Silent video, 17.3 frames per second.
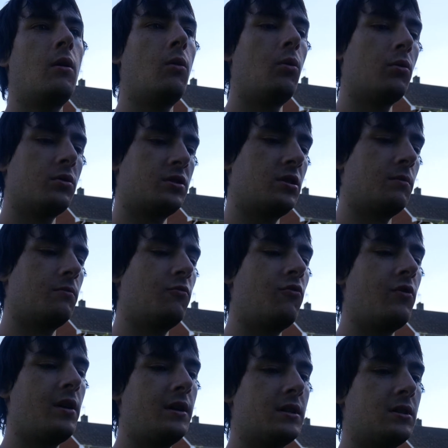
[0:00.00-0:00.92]

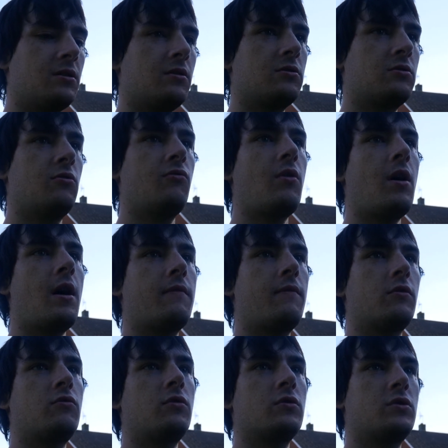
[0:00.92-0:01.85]
Autumn really starts to
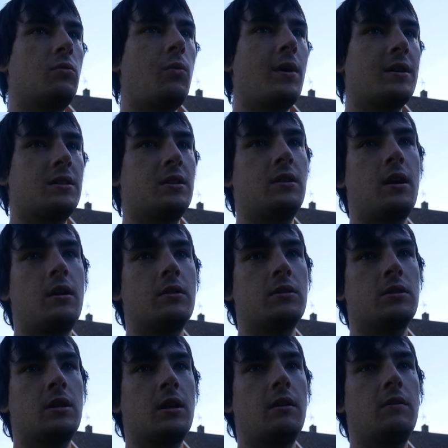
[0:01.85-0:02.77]
arrive across the Western
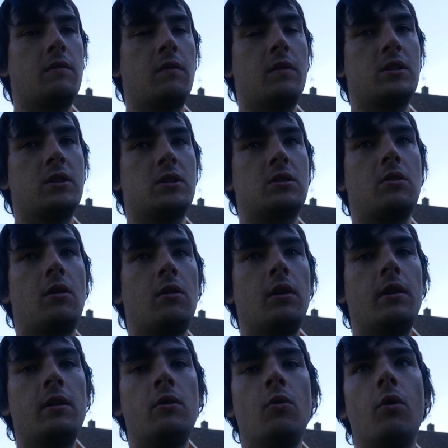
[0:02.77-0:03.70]
Isles into
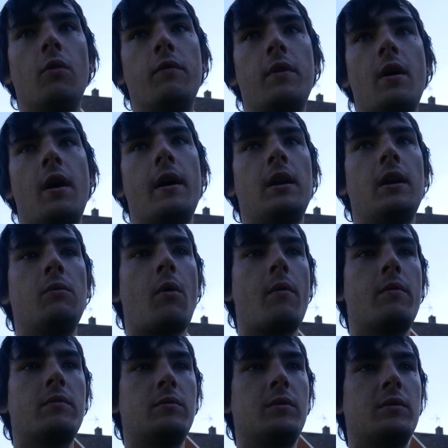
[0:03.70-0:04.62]
Scotland, Northern Ireland,
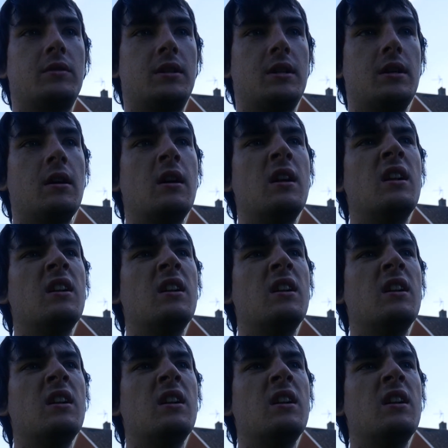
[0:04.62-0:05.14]
where we will see